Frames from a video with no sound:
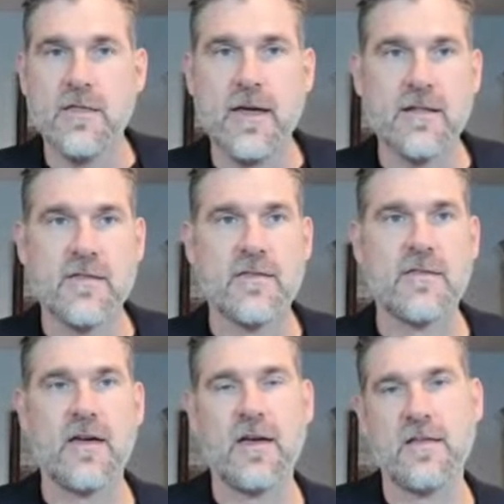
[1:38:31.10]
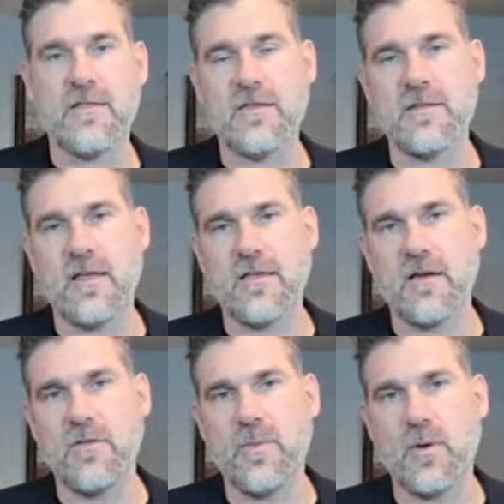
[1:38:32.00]
that's the
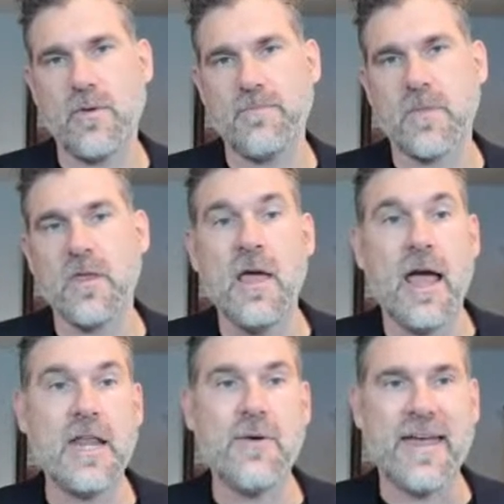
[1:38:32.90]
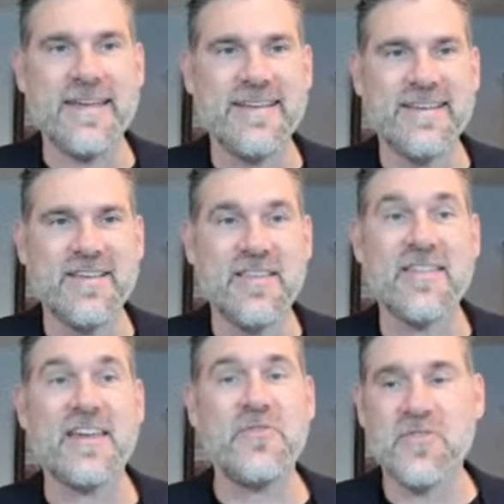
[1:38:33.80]
other big one. Anyway,
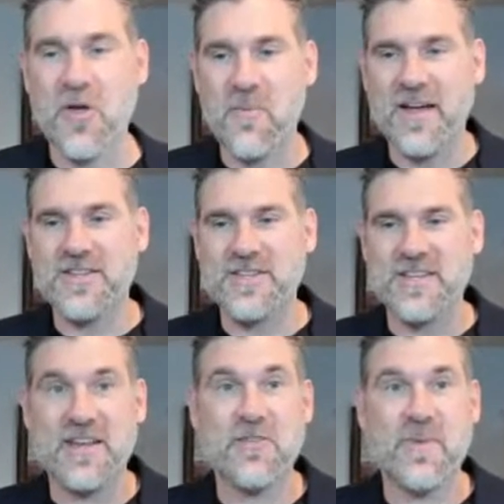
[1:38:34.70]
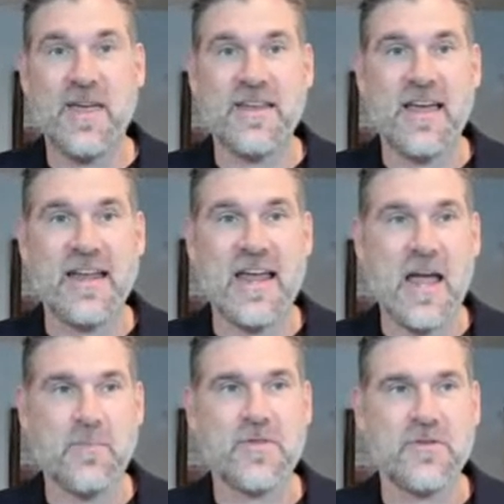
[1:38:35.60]
thank you so much. It has been an
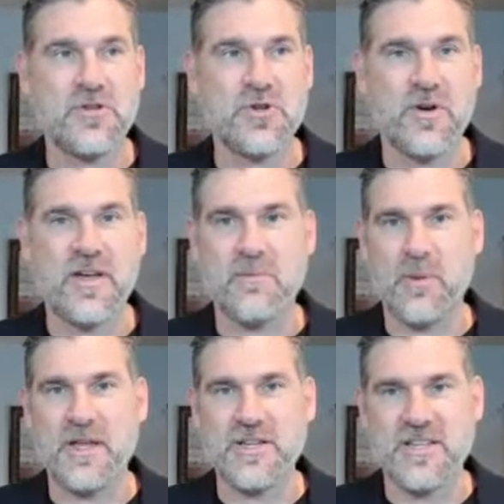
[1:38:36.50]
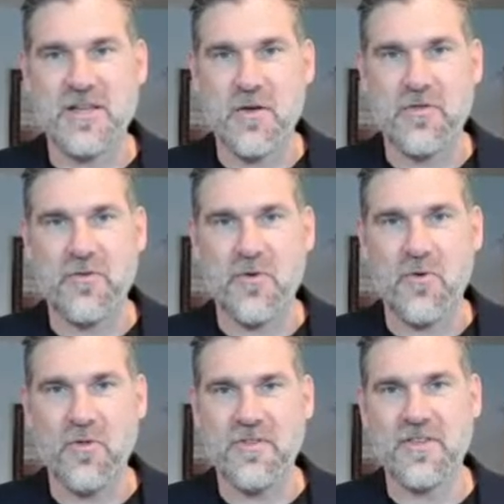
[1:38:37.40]
absolute joy and a pleasure to go through
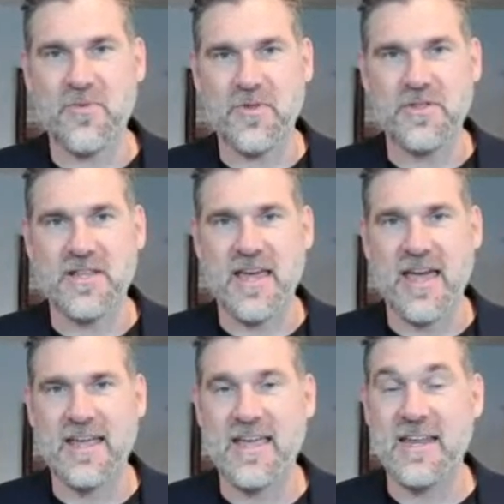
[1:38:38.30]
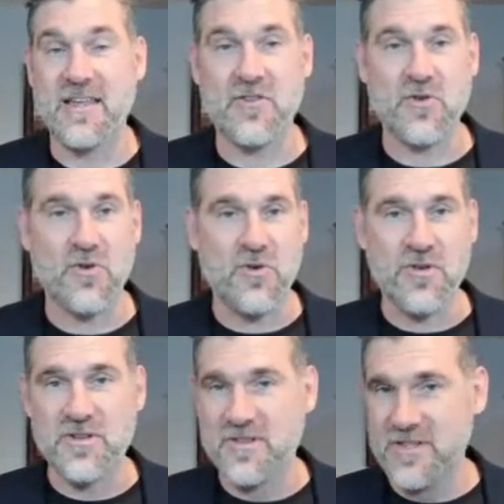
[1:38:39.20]
all of this with you today. It is
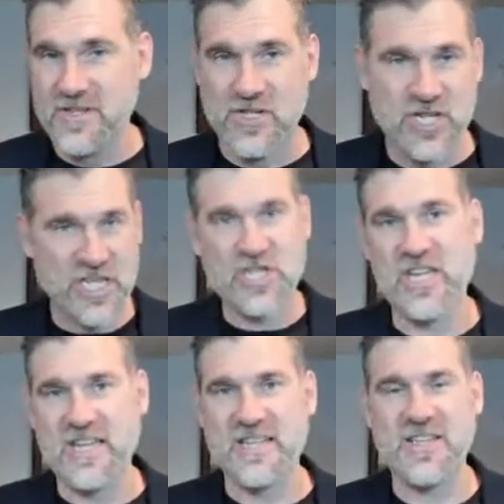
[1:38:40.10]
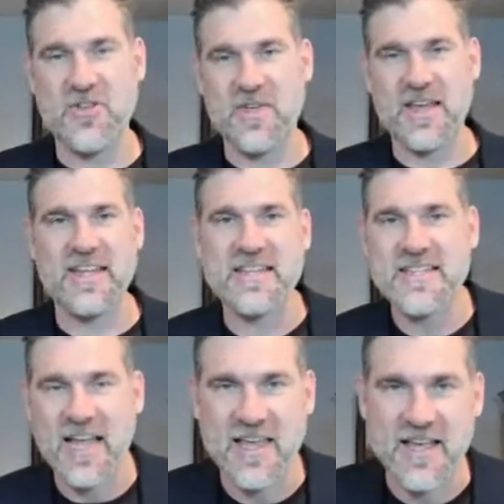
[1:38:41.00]
your cheat sheet to
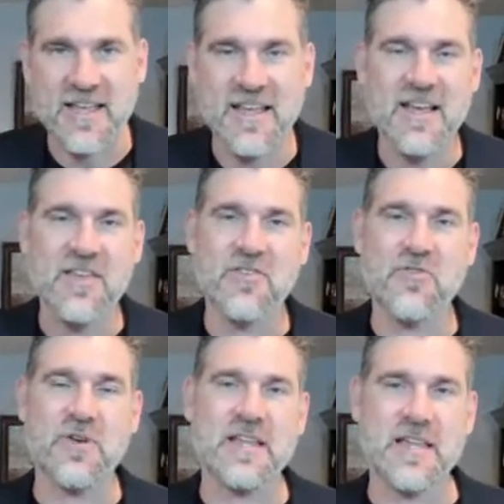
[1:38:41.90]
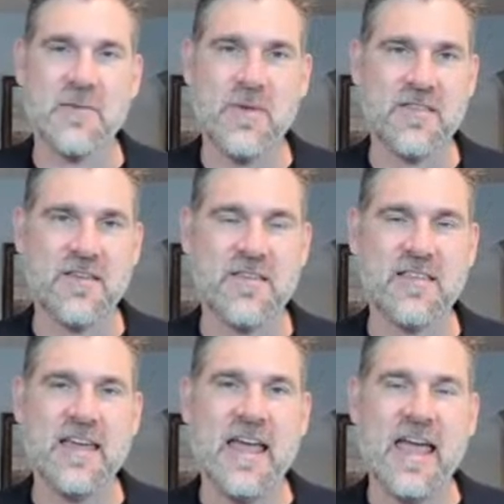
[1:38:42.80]
telling storytelling in
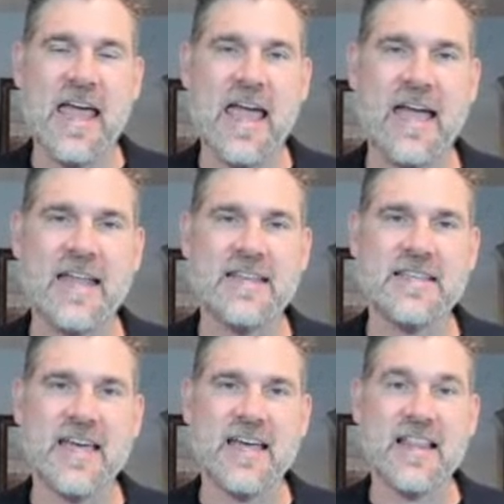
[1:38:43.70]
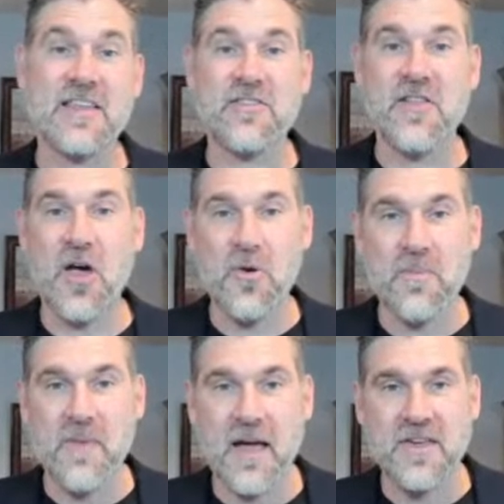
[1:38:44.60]
business. And let us know
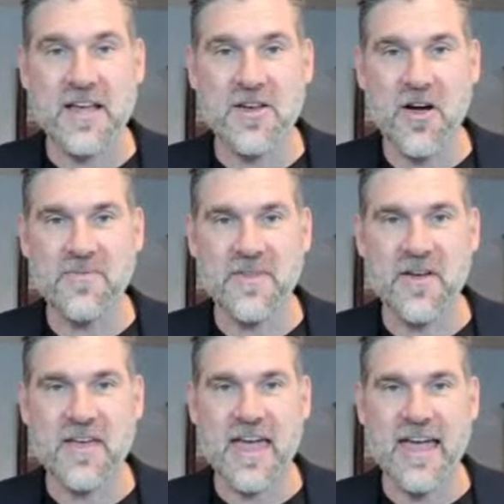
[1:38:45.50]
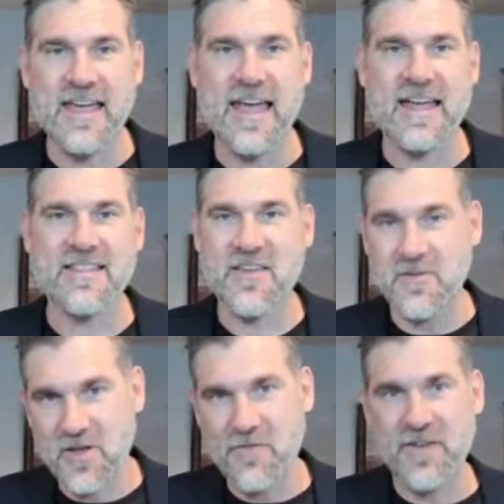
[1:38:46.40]
how you get on, okay? And
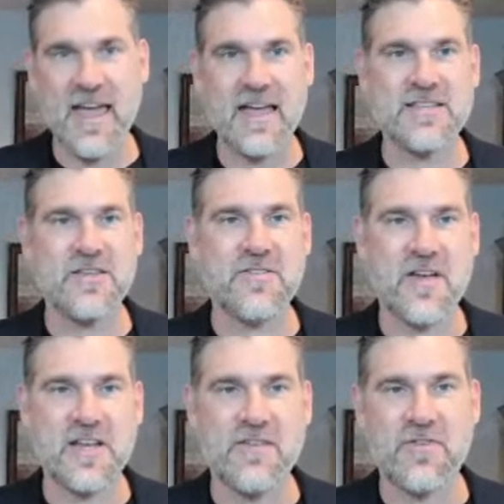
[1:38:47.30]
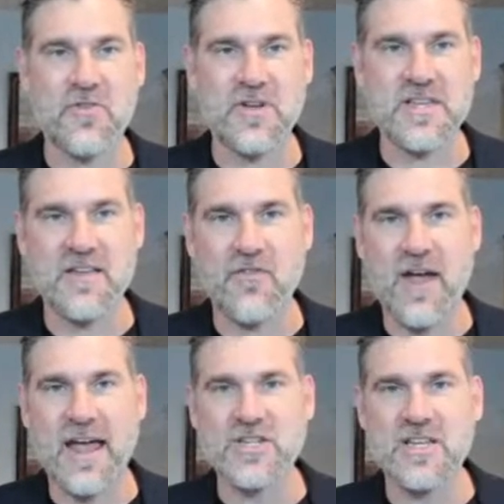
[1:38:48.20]
don't forget to sign up for Storytelling for
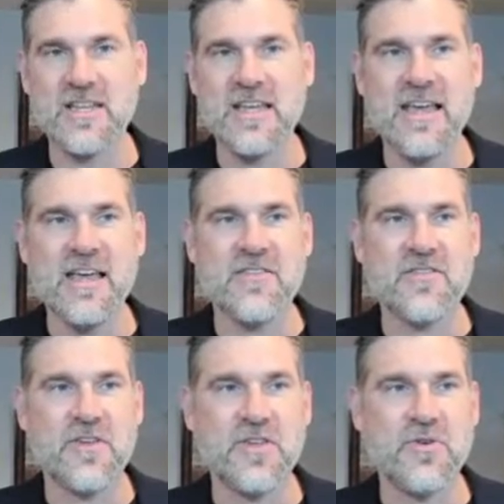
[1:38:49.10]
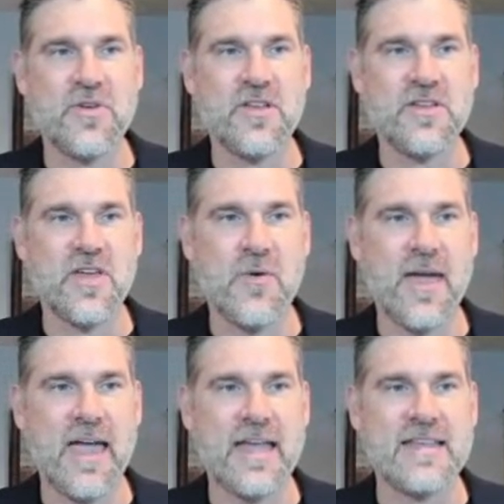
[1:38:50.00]
Action so that you can go
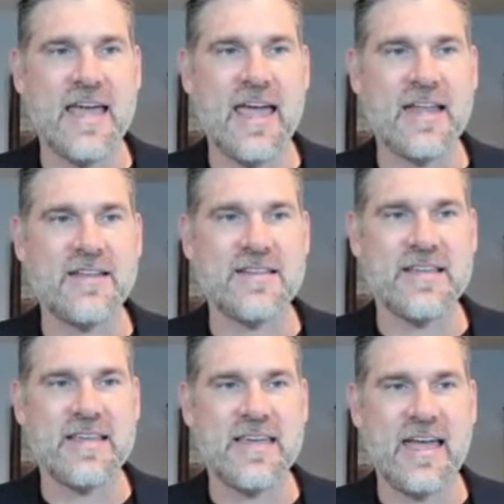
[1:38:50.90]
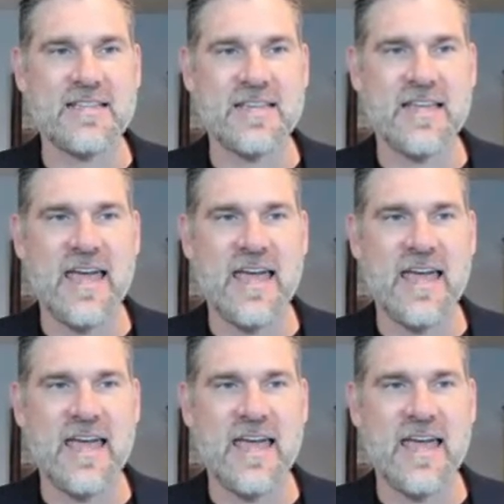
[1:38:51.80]
ahead and get